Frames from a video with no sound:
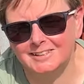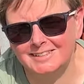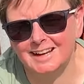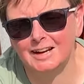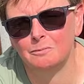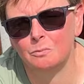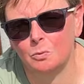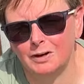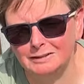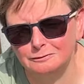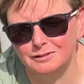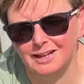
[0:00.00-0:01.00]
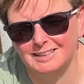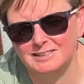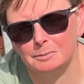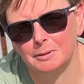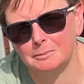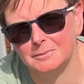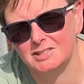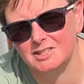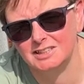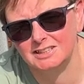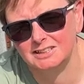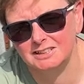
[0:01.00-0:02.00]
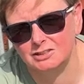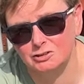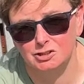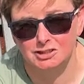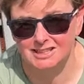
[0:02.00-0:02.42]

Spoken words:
term whitefly is a bit misleading because